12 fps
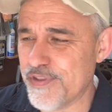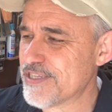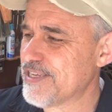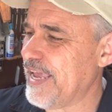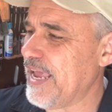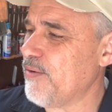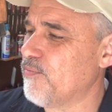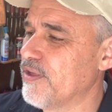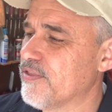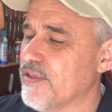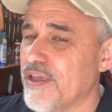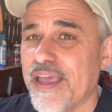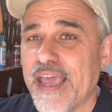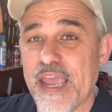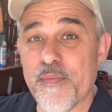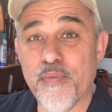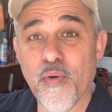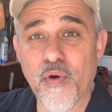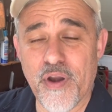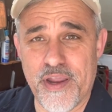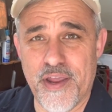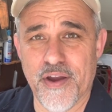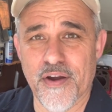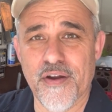This came with a port
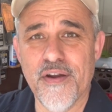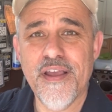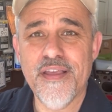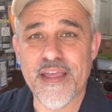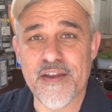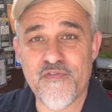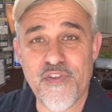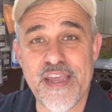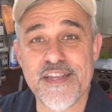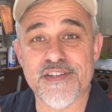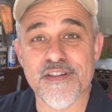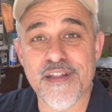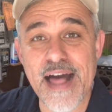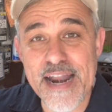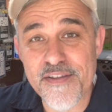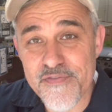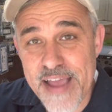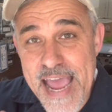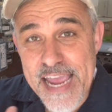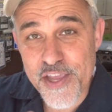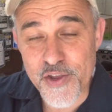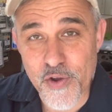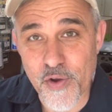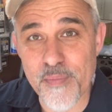here that feeds a lot of
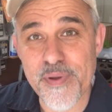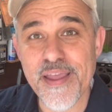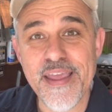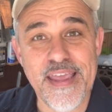vacuum,